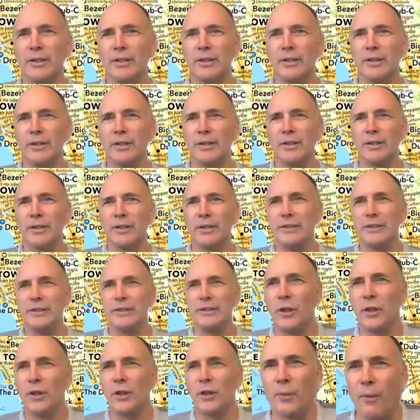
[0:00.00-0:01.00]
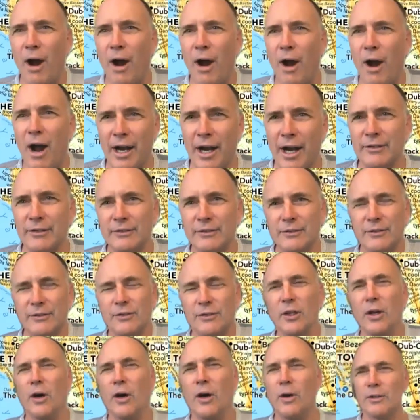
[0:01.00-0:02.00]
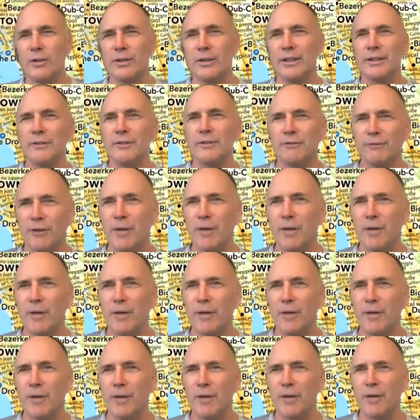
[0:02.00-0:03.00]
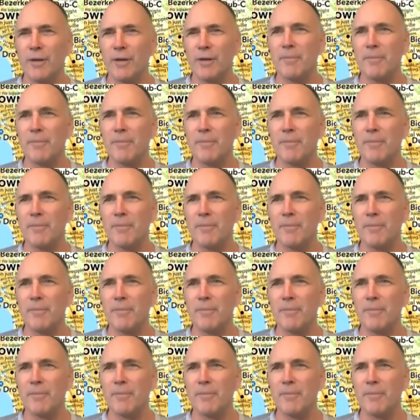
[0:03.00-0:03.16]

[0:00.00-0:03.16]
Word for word: could throw a rock to Oakland from okay. my house.